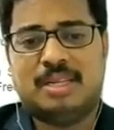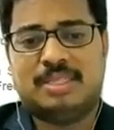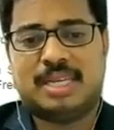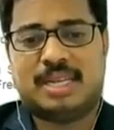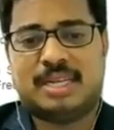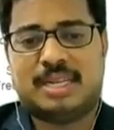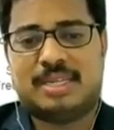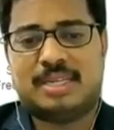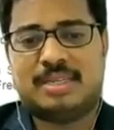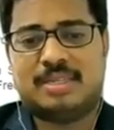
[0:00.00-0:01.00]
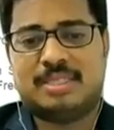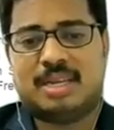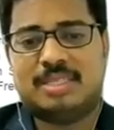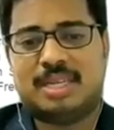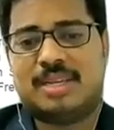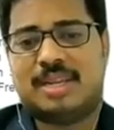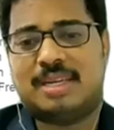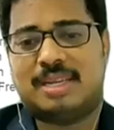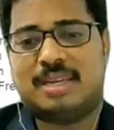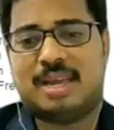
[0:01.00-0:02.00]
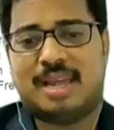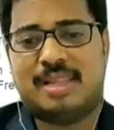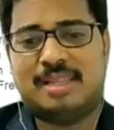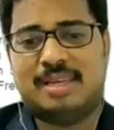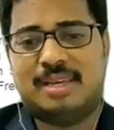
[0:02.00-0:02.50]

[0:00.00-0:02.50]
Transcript: generator generator health.